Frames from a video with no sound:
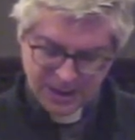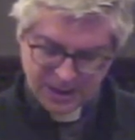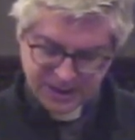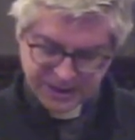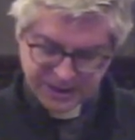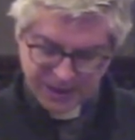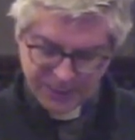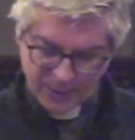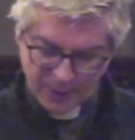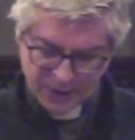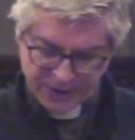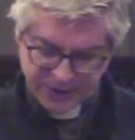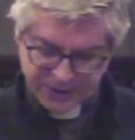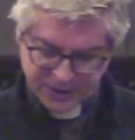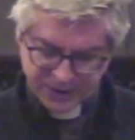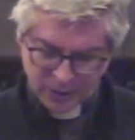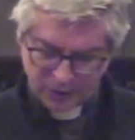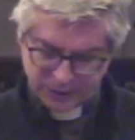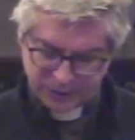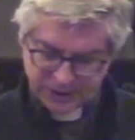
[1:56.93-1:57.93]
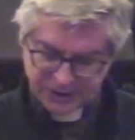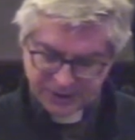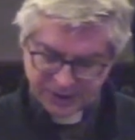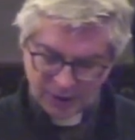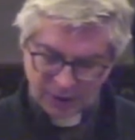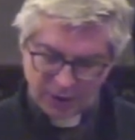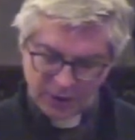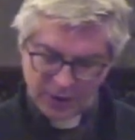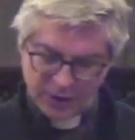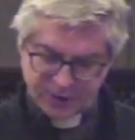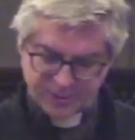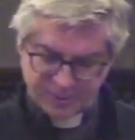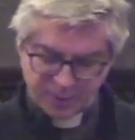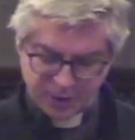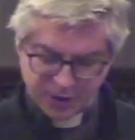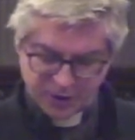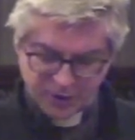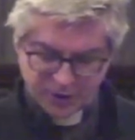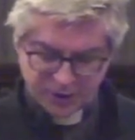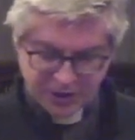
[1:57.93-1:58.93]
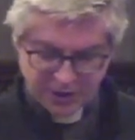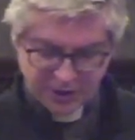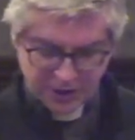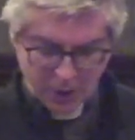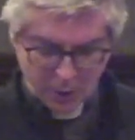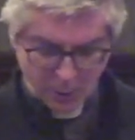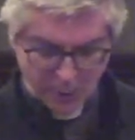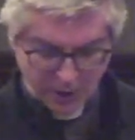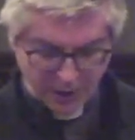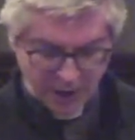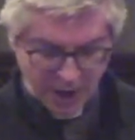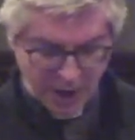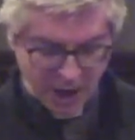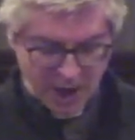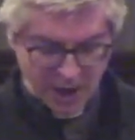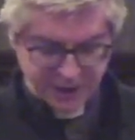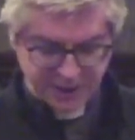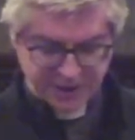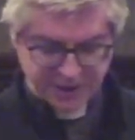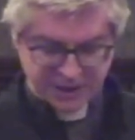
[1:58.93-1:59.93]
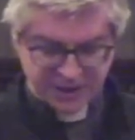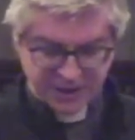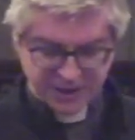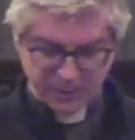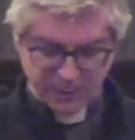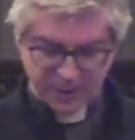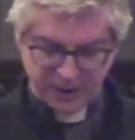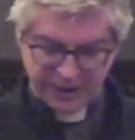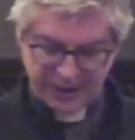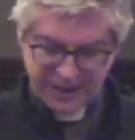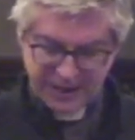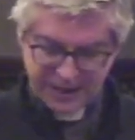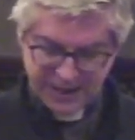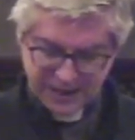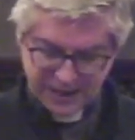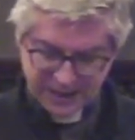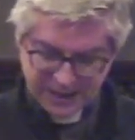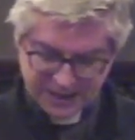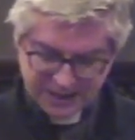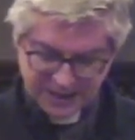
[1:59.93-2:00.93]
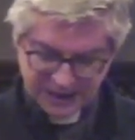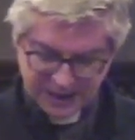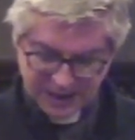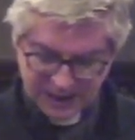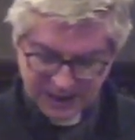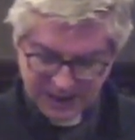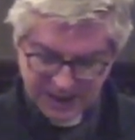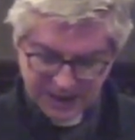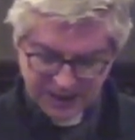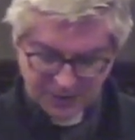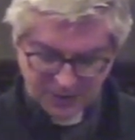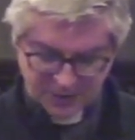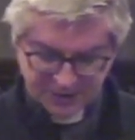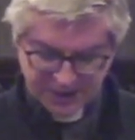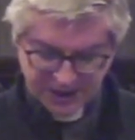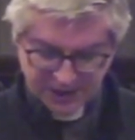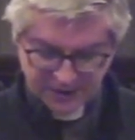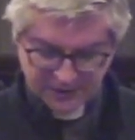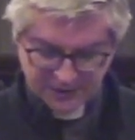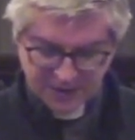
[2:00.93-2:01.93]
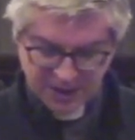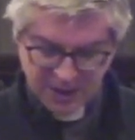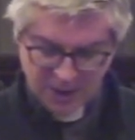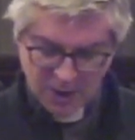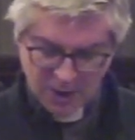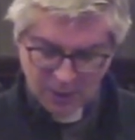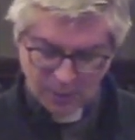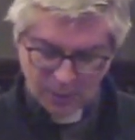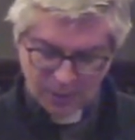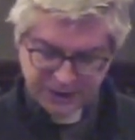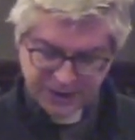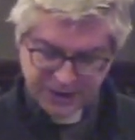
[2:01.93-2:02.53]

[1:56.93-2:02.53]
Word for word: See what this godly sorrow has produced in you, what earnestness, what eagerness to clear yourselves, what